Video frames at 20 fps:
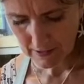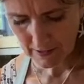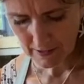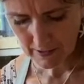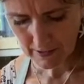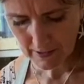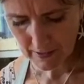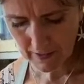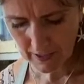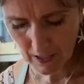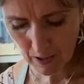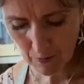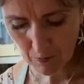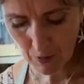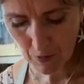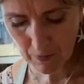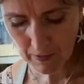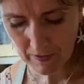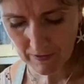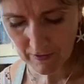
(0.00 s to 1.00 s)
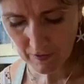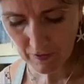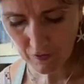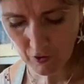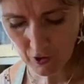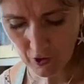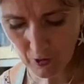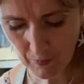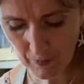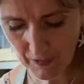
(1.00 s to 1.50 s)
I think I probably did
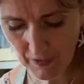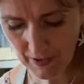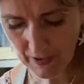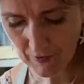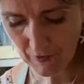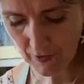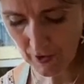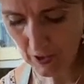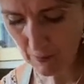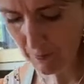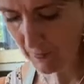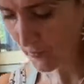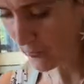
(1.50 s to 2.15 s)
dollops that time as